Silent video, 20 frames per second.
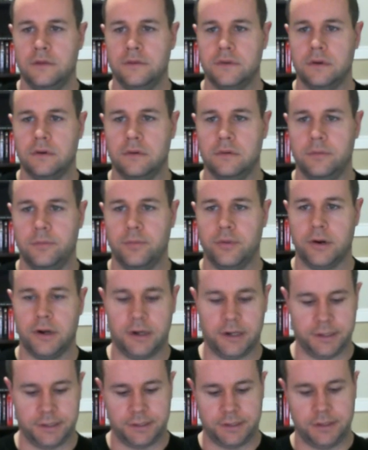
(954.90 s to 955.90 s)
So
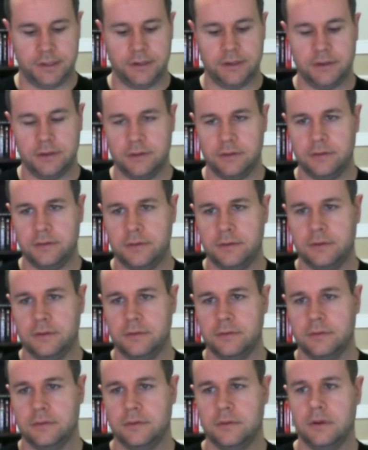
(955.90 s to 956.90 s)
product
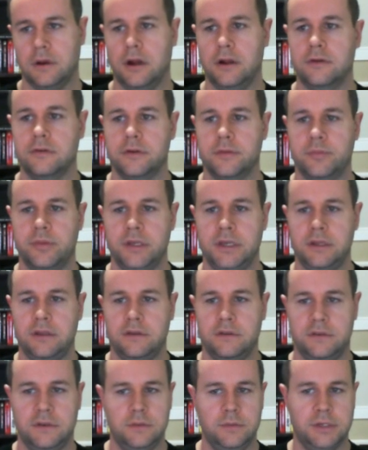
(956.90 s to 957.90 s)
autocomplete.
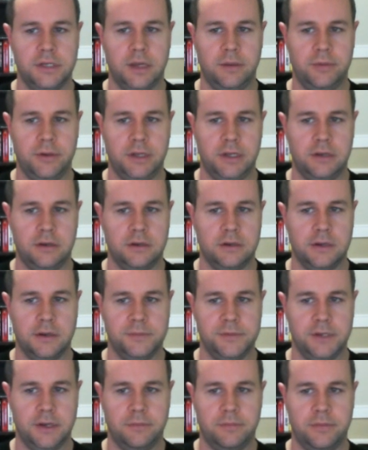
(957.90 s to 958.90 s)
You see, we type it in,
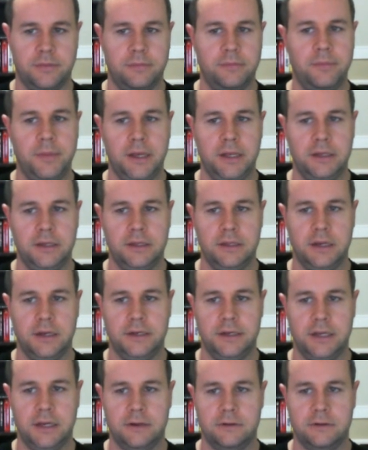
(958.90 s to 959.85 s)
comes up Bailey lying